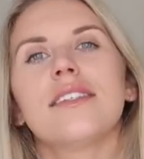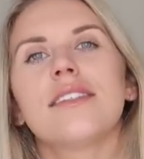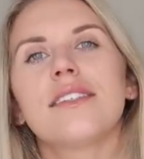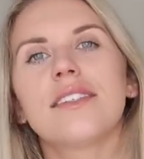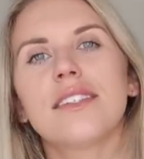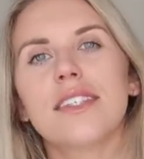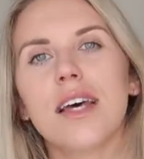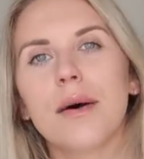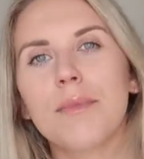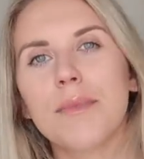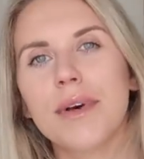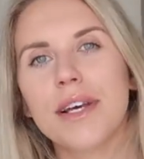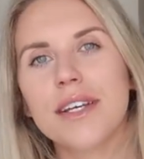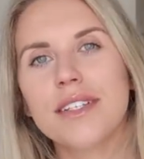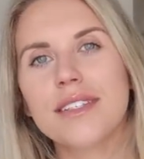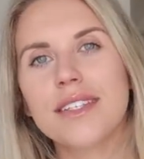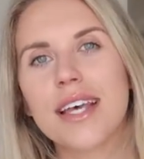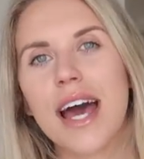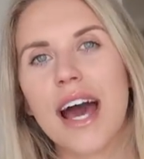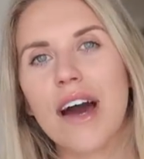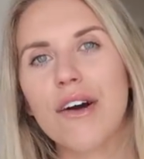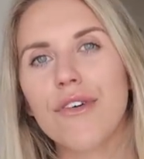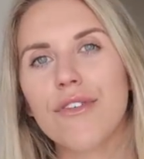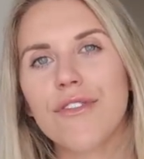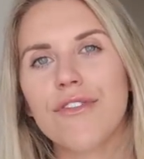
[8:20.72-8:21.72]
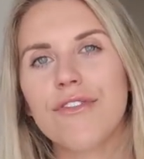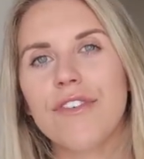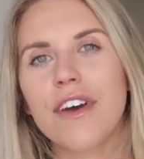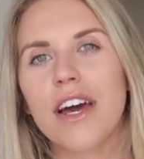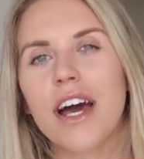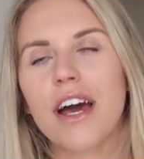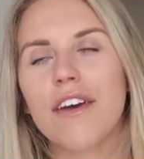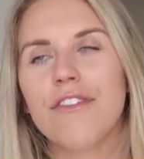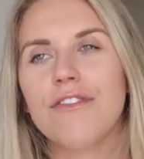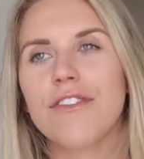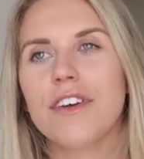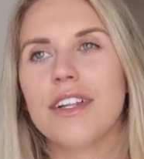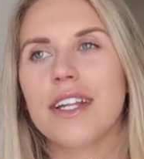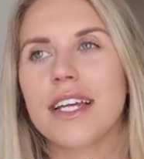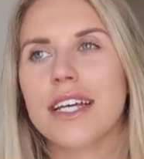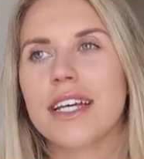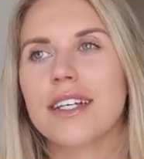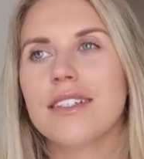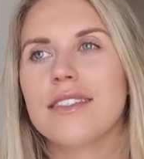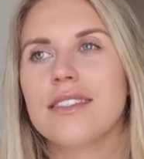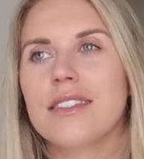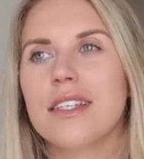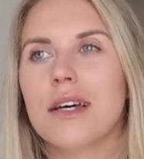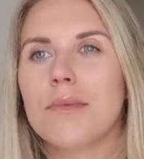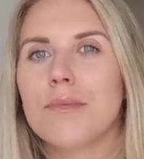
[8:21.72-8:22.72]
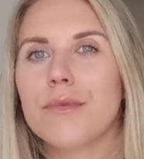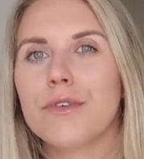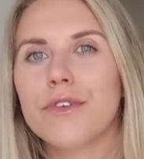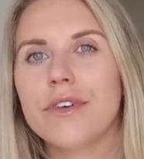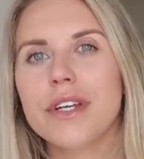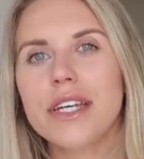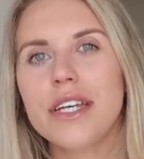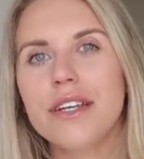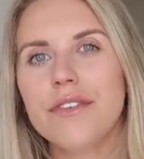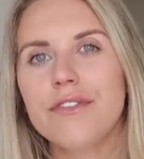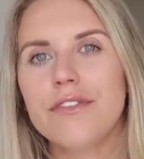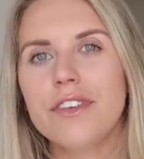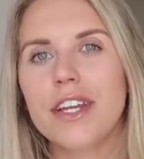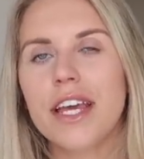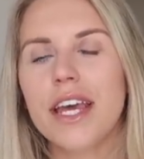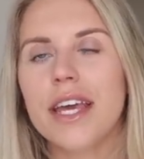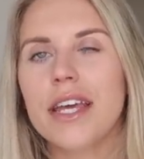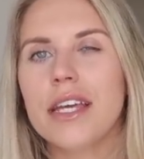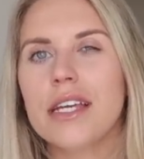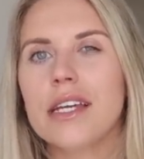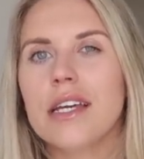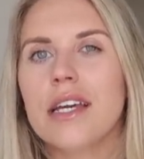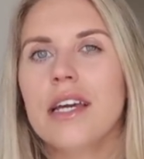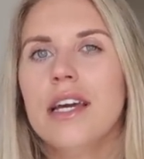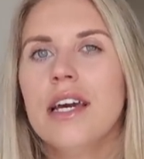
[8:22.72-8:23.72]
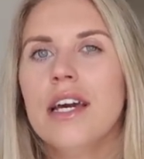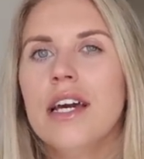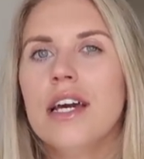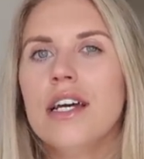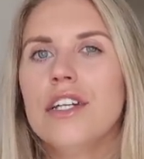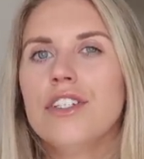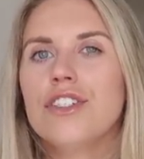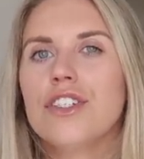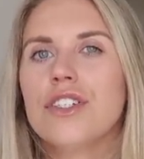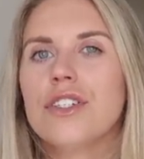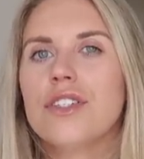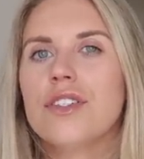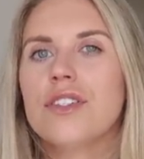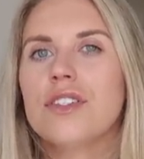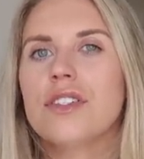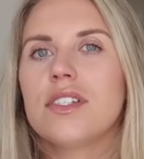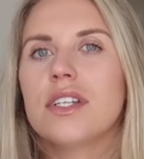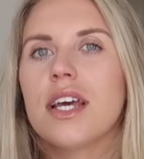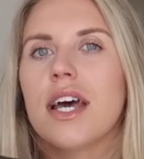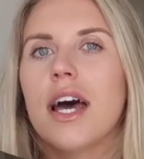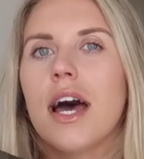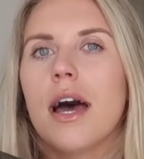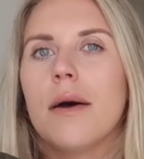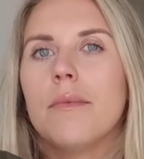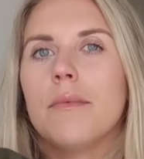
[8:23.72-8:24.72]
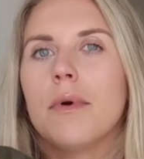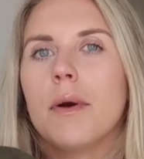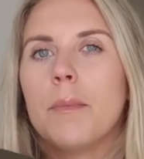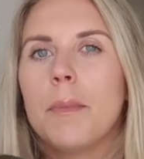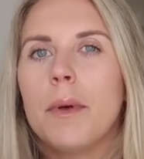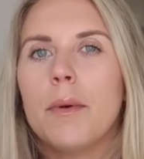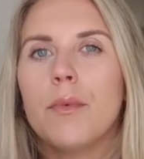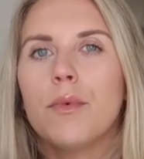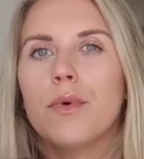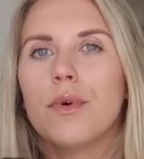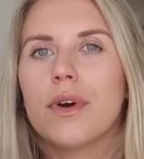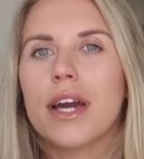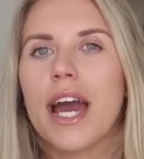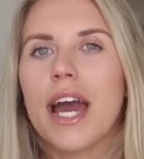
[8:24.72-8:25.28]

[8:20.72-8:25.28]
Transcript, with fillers: summer's outfit. I feel like a summer evening, just um, a bit more